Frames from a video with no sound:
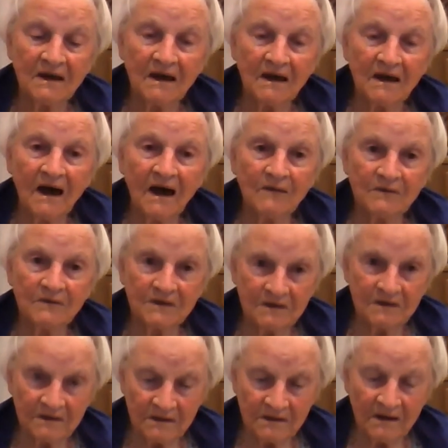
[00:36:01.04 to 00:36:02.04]
I
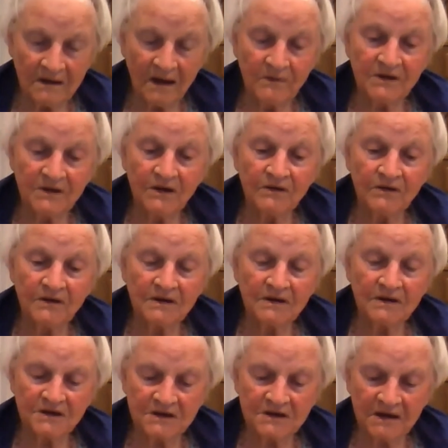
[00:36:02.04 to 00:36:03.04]
would go there
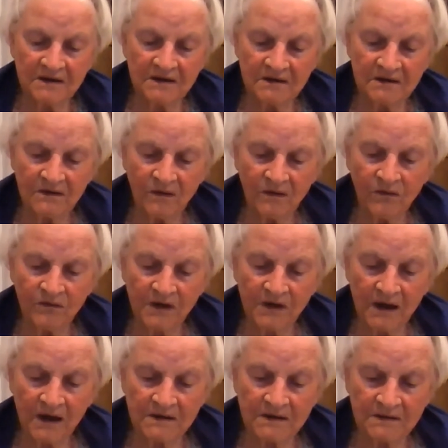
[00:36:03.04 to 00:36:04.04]
and stay all
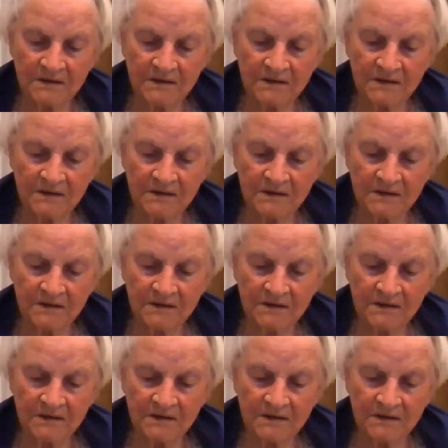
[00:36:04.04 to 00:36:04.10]
night.